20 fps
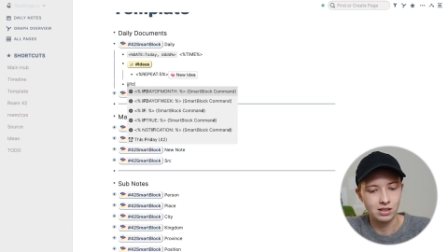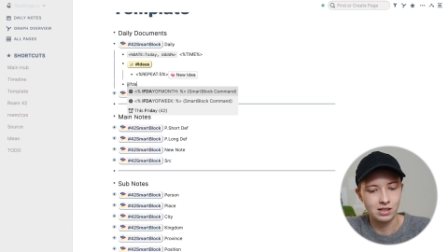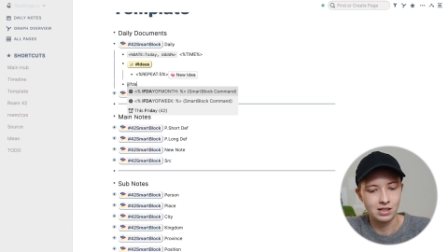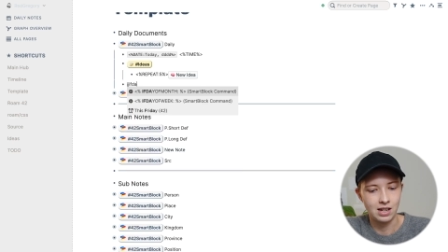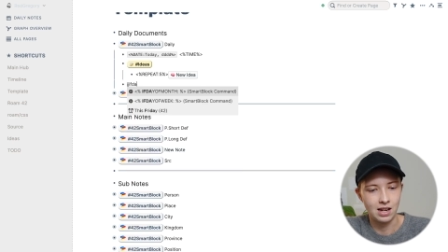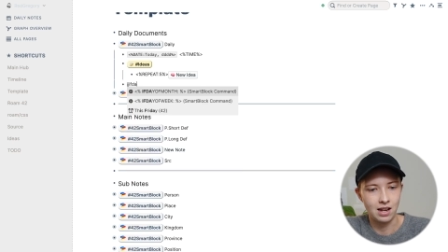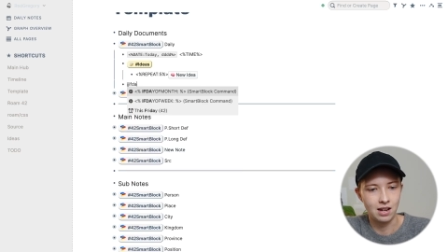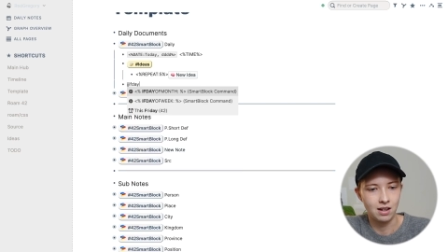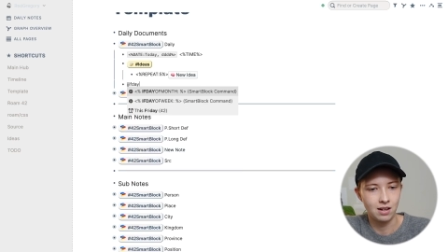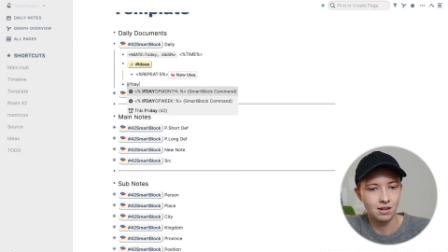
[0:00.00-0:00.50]

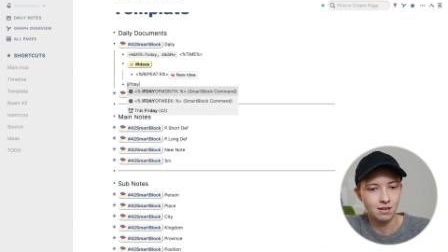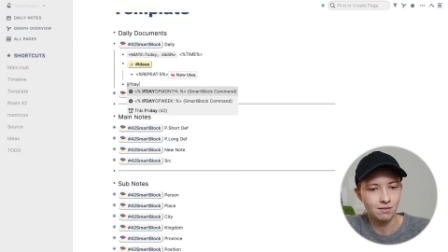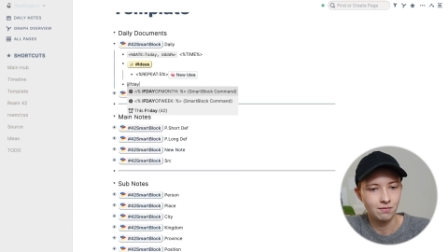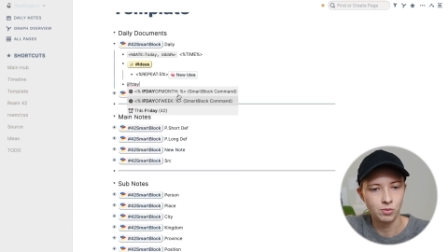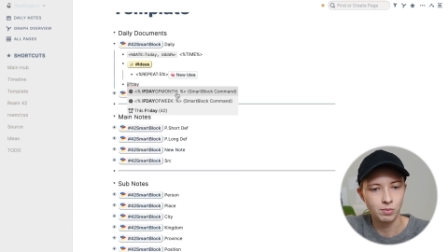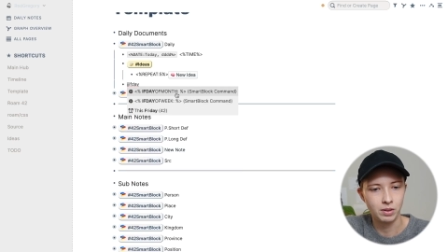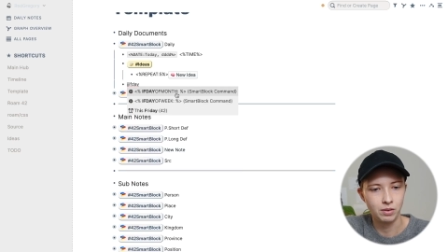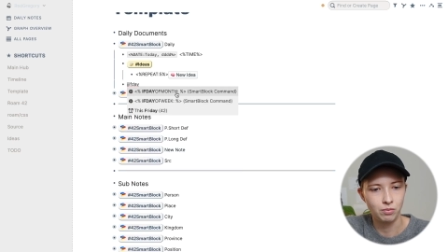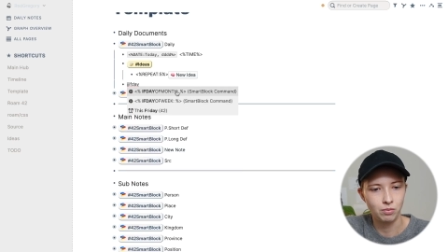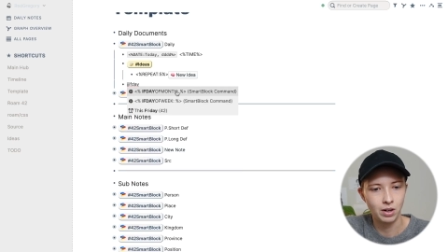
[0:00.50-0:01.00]
day,
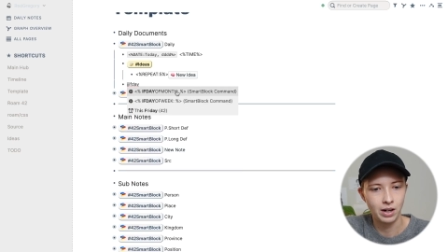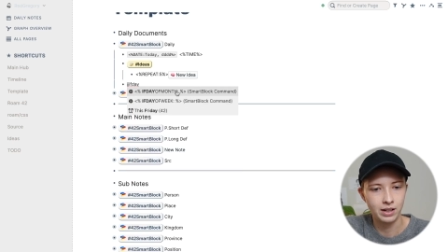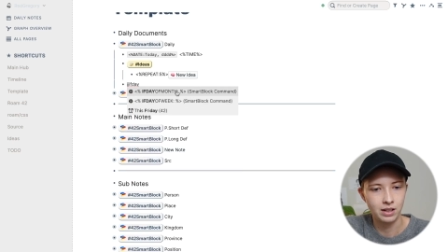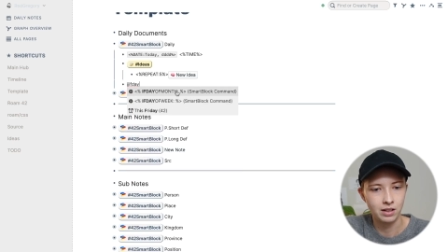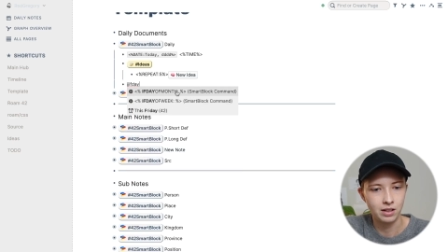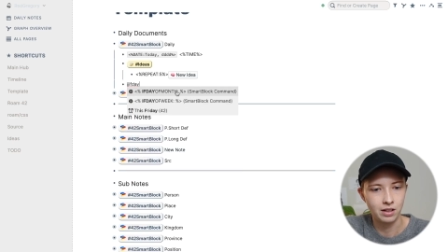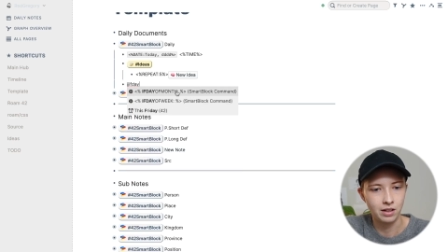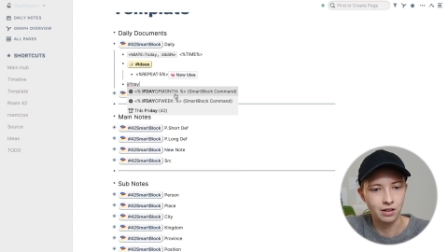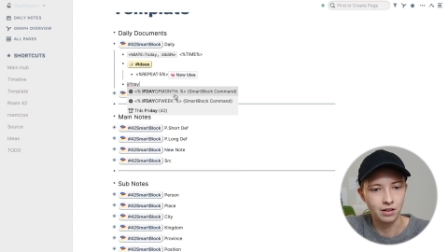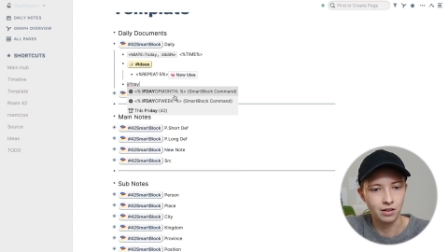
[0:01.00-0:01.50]
should be
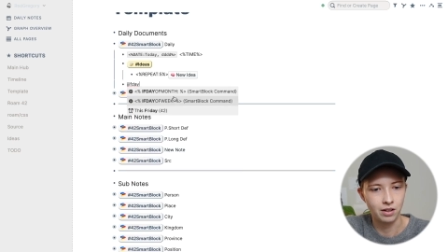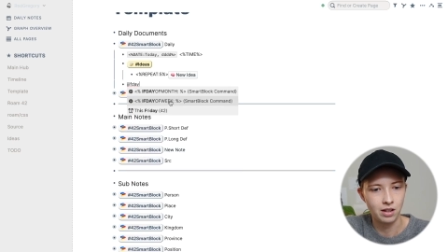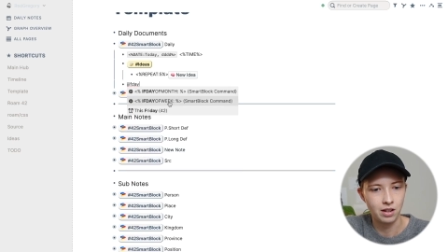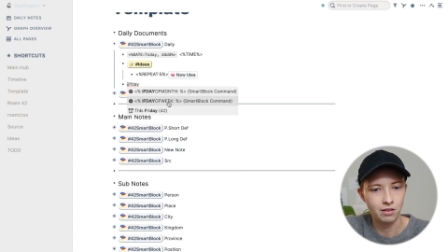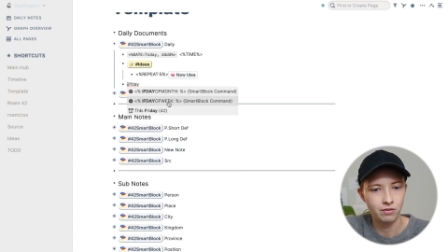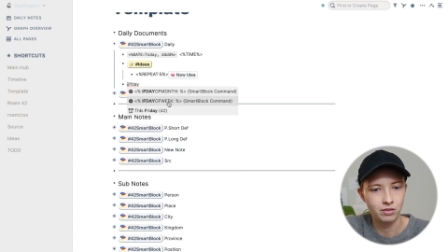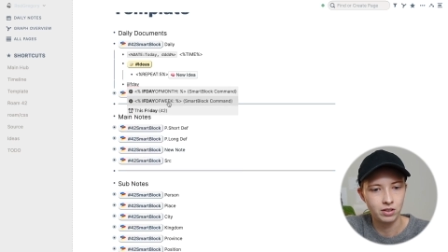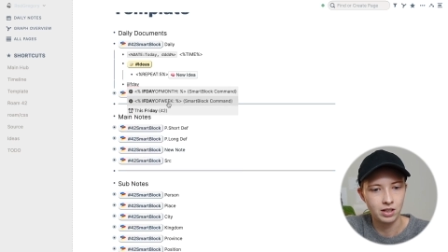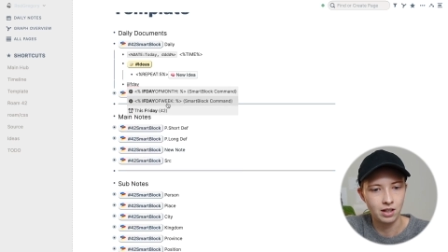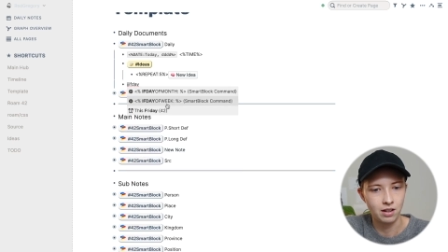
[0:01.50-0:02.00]
right here,
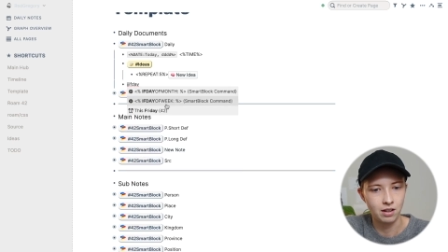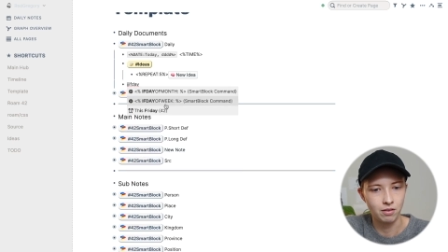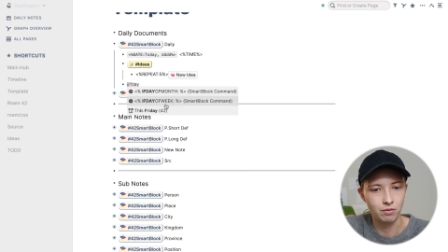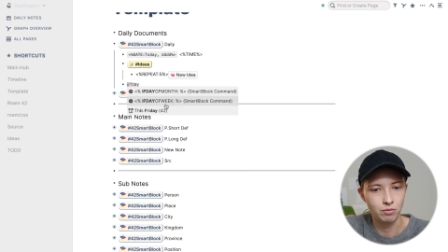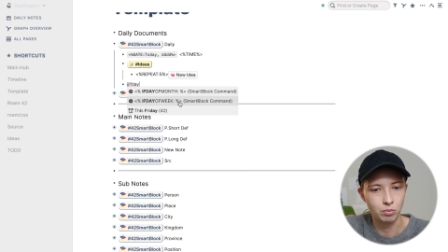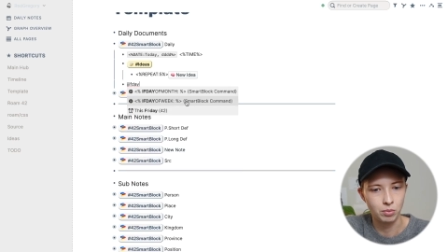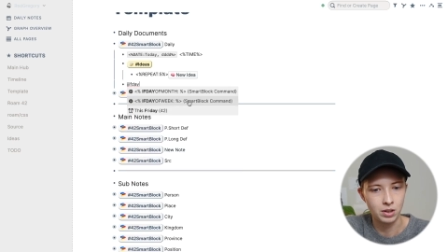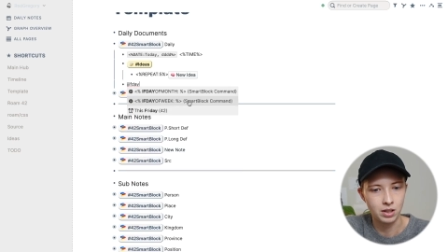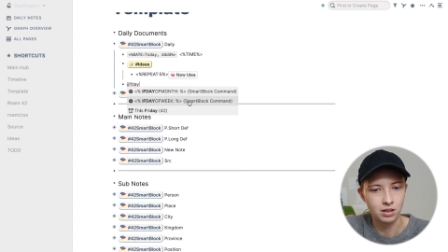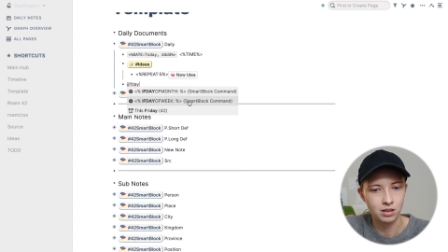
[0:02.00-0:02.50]
if day
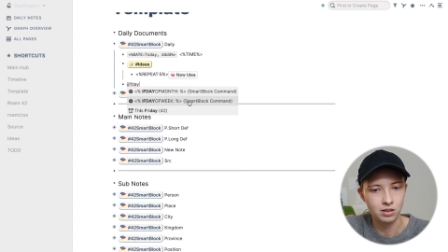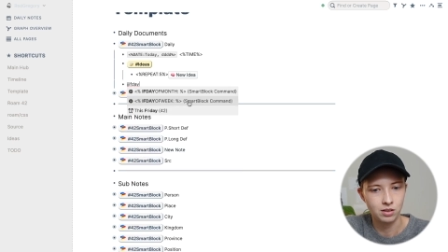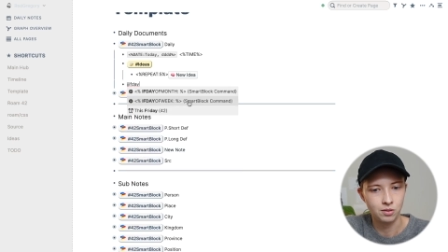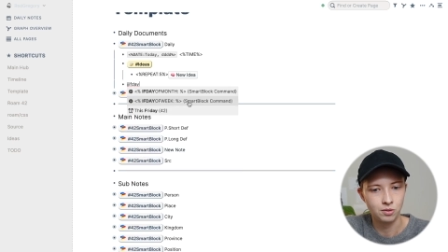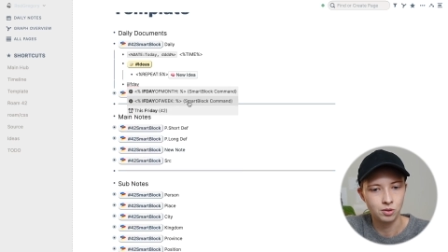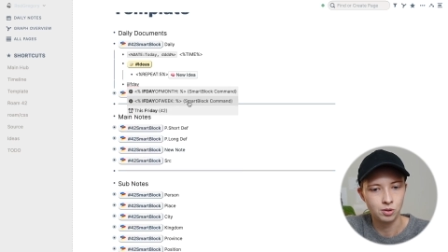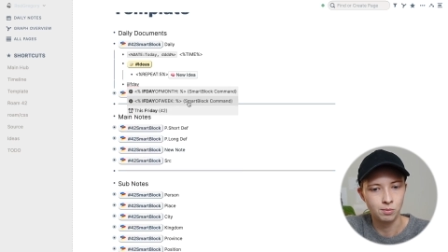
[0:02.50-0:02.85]
of week.